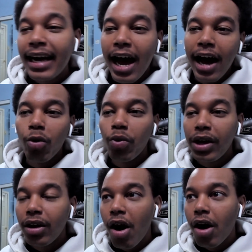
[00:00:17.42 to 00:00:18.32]
uh,
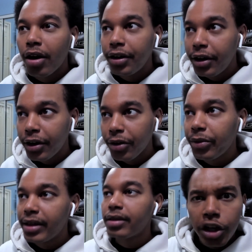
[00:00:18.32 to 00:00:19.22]
we are here
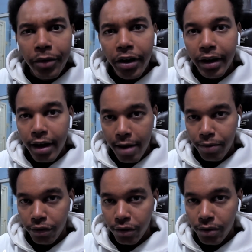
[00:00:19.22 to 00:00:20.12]
with Community,
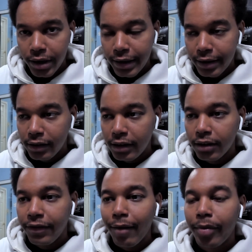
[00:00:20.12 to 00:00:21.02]
episode, season
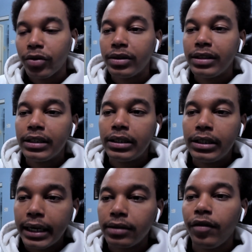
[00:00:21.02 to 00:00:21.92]
5, episode
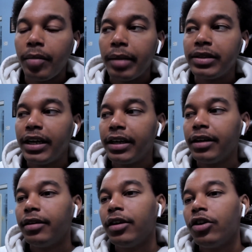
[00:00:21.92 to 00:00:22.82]
6, if I'm not
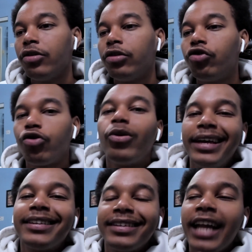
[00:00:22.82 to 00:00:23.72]
mistaken. Troy
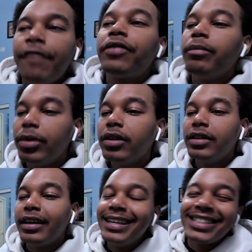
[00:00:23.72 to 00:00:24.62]
has left the
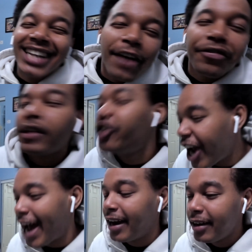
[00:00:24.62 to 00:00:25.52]
building. He has left the chat.